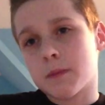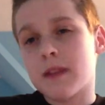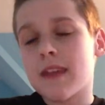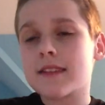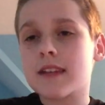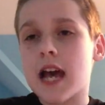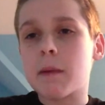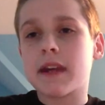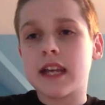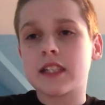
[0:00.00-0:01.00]
But at that time,
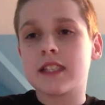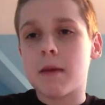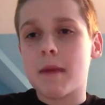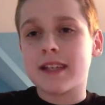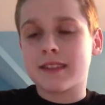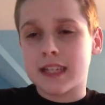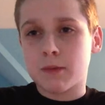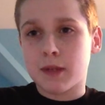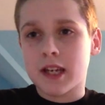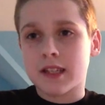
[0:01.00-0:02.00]
I guess that makes sense
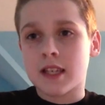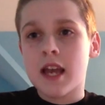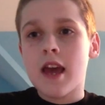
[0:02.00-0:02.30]
because